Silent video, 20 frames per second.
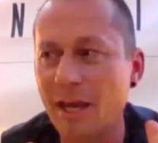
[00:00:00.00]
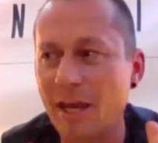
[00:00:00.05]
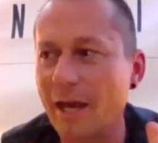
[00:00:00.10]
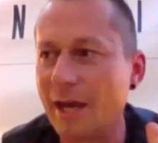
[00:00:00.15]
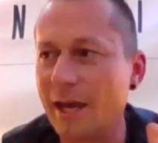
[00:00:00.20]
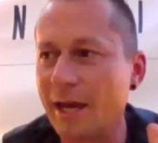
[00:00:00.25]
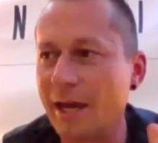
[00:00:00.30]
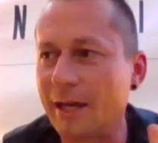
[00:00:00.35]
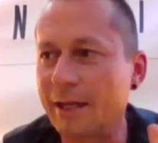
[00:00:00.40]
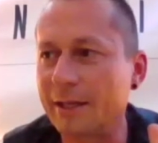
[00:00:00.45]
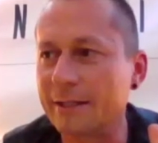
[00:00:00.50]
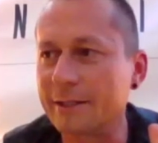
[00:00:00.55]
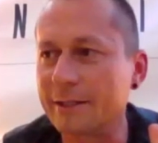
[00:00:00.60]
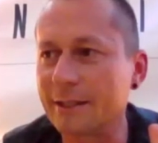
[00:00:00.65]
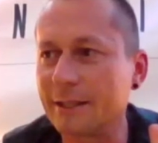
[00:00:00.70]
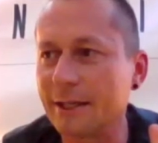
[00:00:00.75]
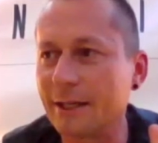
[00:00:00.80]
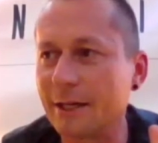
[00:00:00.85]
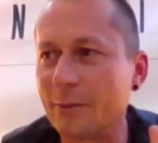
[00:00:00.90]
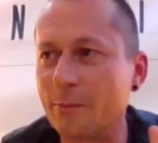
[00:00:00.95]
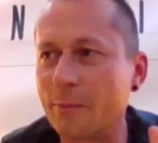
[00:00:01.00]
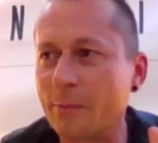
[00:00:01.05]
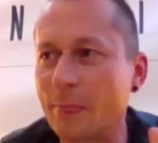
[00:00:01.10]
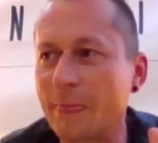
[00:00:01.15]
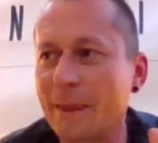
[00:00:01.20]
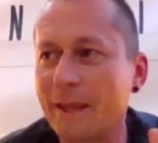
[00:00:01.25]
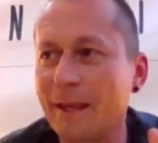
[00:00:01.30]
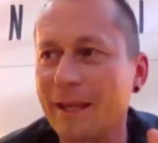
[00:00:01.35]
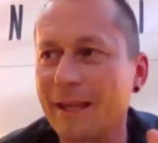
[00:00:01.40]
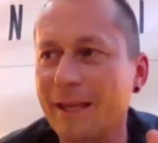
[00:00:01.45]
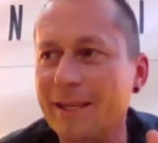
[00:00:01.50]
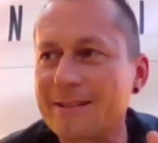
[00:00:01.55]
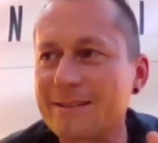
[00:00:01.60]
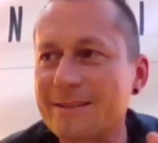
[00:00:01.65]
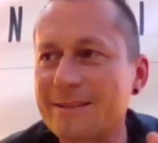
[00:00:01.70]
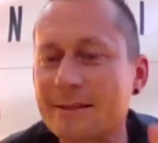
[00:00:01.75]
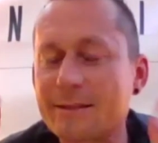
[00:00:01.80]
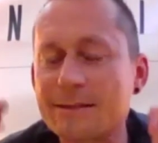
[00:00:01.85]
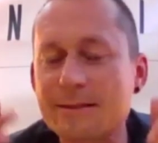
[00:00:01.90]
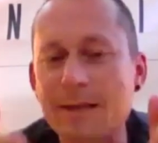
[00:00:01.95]
And it's
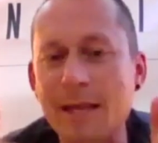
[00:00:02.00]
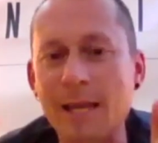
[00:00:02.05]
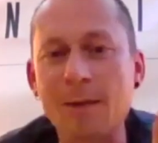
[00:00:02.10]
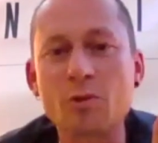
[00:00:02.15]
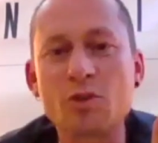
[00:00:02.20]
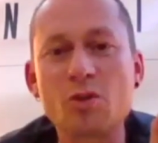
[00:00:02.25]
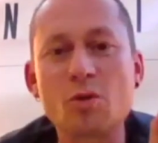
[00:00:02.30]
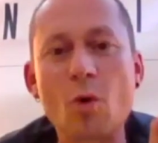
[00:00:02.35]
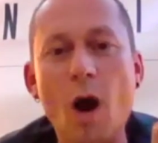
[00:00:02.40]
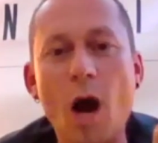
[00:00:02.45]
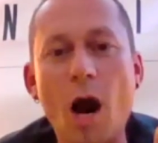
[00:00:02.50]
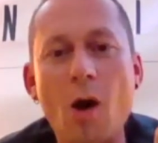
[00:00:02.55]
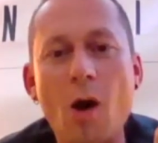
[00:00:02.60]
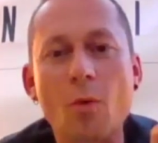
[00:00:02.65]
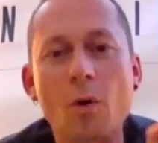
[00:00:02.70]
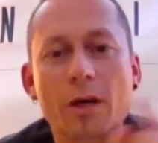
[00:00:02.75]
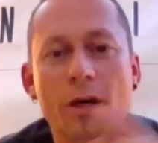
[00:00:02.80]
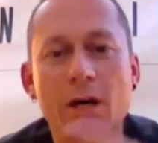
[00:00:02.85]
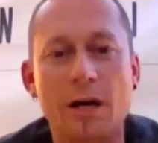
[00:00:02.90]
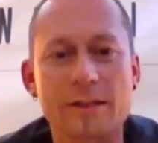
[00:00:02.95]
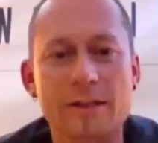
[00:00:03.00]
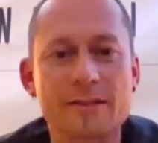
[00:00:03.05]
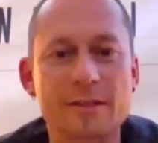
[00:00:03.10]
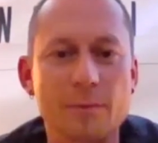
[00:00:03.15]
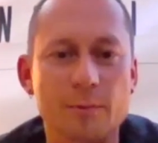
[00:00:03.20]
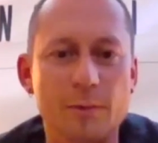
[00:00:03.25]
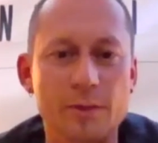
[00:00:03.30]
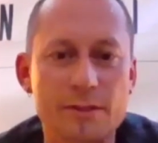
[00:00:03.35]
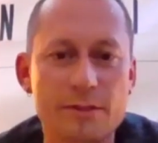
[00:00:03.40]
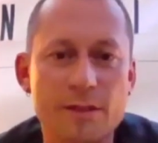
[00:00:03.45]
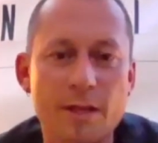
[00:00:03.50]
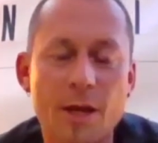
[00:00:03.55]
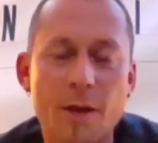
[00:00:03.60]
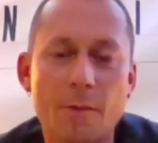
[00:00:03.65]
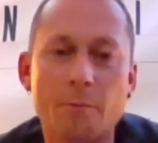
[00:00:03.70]
the same to our customers.